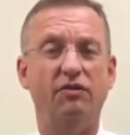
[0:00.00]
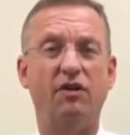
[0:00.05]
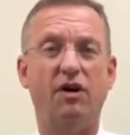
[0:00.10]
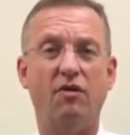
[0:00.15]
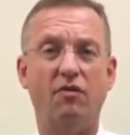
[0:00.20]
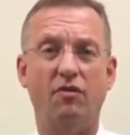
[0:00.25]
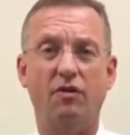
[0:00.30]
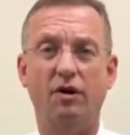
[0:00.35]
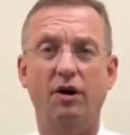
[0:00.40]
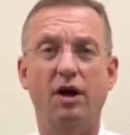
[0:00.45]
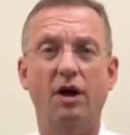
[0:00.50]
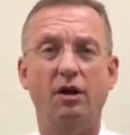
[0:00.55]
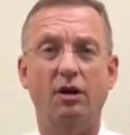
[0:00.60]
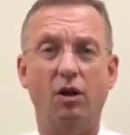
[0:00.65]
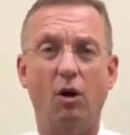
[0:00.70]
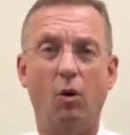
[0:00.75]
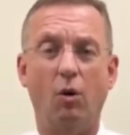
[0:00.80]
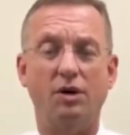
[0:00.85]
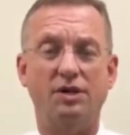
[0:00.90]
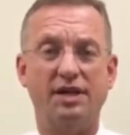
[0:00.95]
He's fought for
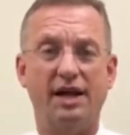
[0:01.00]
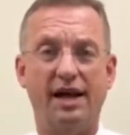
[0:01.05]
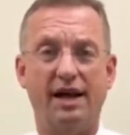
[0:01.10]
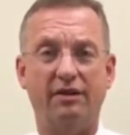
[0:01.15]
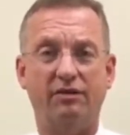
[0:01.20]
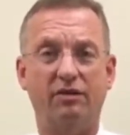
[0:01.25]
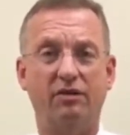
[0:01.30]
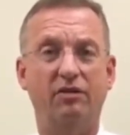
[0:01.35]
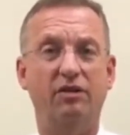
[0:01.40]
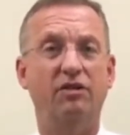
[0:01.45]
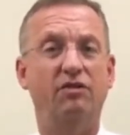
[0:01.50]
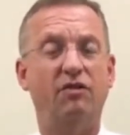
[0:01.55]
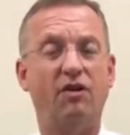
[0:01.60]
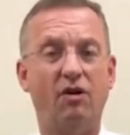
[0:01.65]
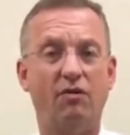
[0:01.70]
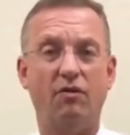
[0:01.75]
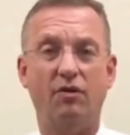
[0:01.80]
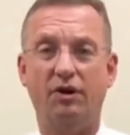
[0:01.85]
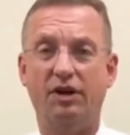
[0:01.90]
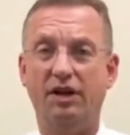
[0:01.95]
lower taxes. He's
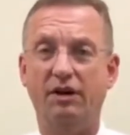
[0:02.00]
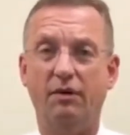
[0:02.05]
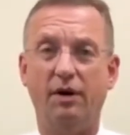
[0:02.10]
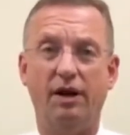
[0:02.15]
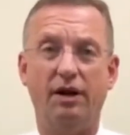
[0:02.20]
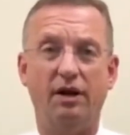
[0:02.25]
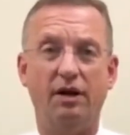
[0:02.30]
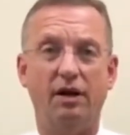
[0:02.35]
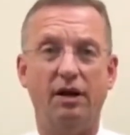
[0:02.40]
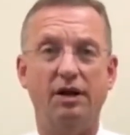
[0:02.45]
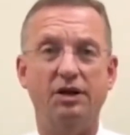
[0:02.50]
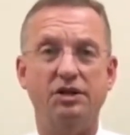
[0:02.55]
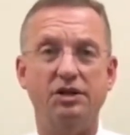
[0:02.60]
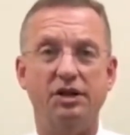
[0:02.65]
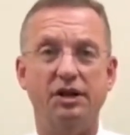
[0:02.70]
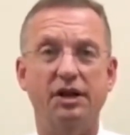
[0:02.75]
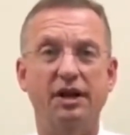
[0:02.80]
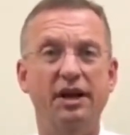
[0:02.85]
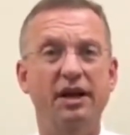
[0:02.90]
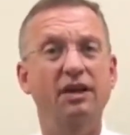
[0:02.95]
fought for
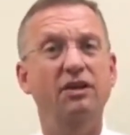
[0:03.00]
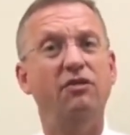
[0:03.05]
deregulation.